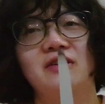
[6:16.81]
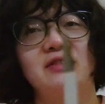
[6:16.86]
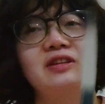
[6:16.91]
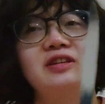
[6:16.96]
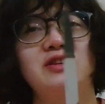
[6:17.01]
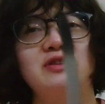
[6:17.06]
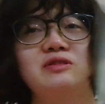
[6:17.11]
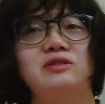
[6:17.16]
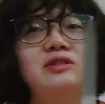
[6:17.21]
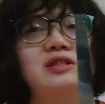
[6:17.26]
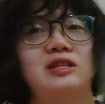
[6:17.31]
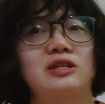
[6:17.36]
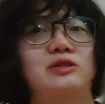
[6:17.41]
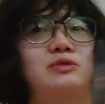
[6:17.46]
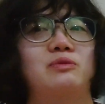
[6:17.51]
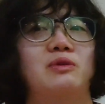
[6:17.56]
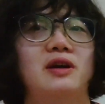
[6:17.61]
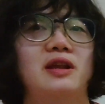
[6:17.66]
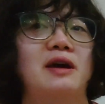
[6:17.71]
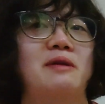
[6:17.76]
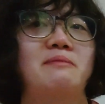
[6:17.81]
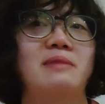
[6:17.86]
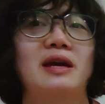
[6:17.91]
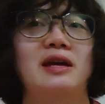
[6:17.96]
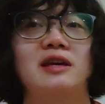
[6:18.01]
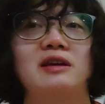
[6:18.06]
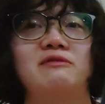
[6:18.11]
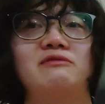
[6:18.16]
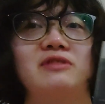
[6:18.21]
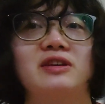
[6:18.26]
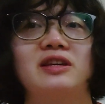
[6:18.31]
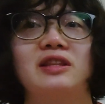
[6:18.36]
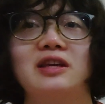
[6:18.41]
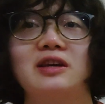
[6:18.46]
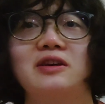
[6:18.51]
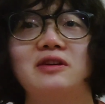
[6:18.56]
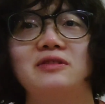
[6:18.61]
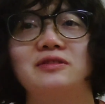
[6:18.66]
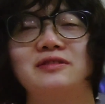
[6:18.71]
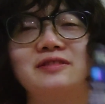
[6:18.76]
only use this when I'm making
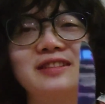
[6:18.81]
video.